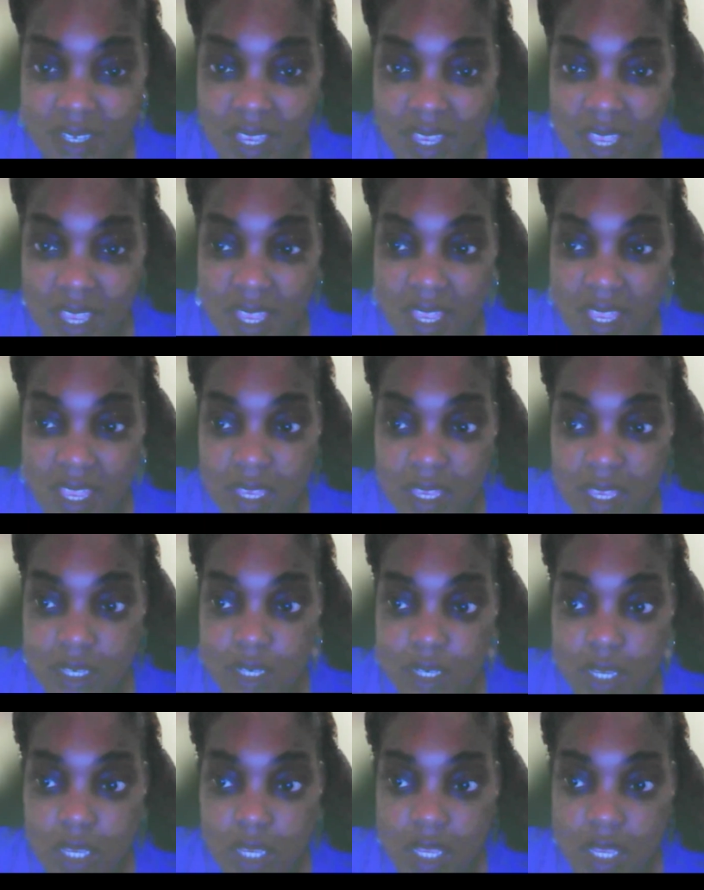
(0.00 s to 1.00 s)

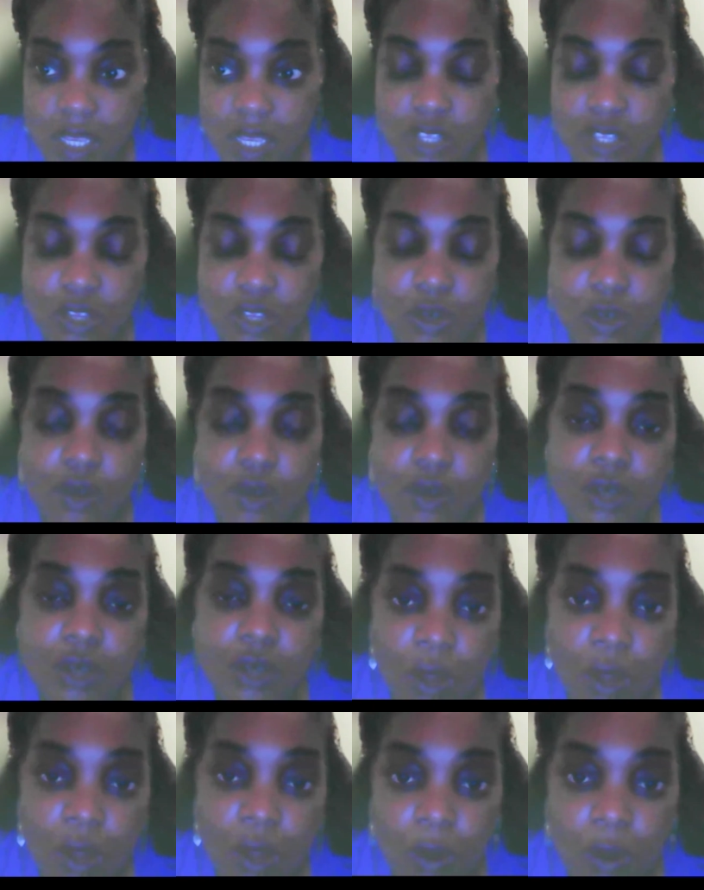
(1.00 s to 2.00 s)
And you don't
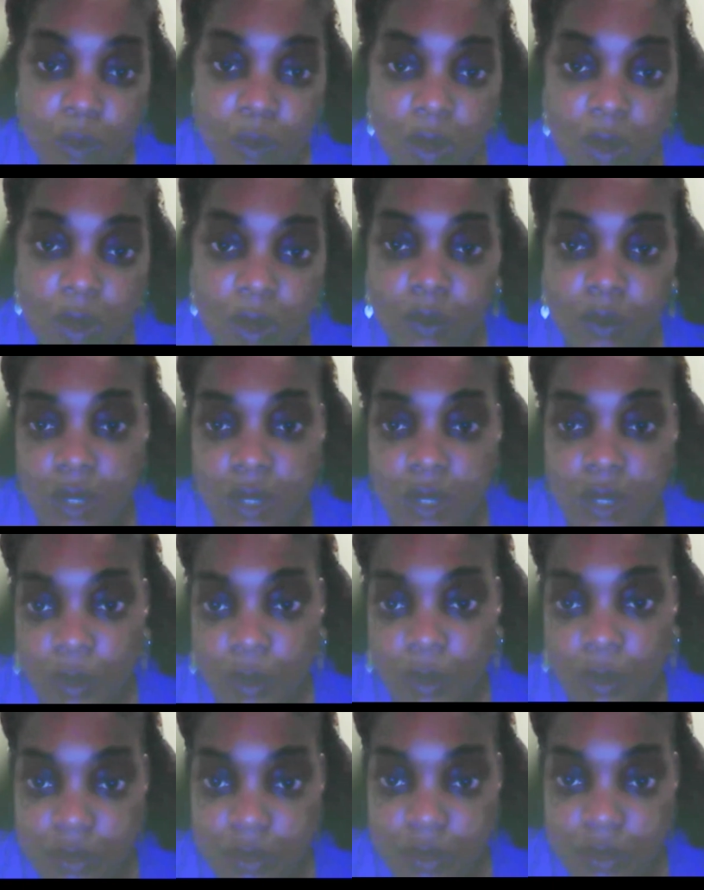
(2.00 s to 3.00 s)
know what we're
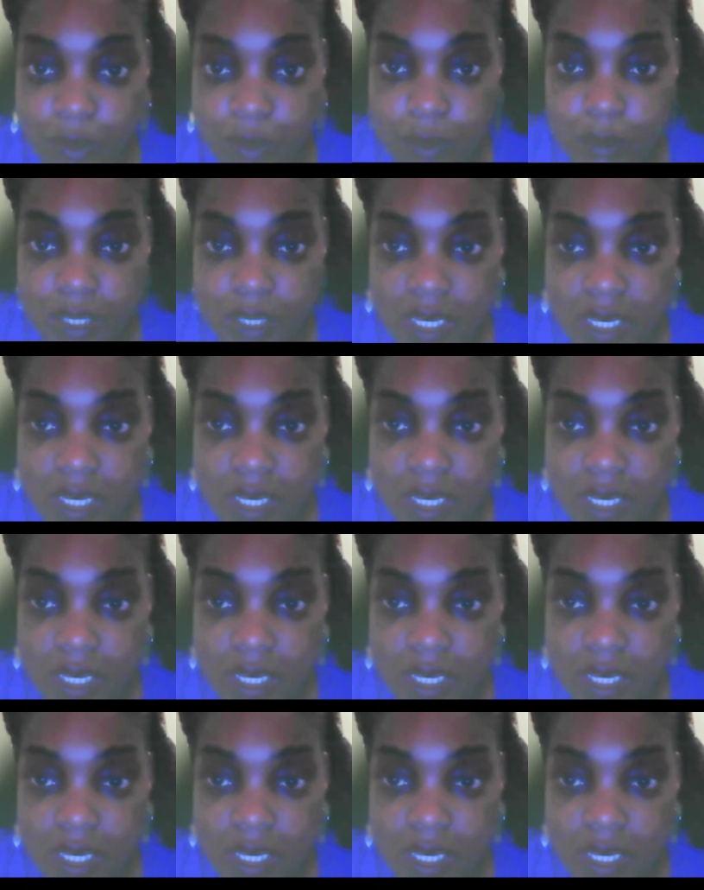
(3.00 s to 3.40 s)
going through,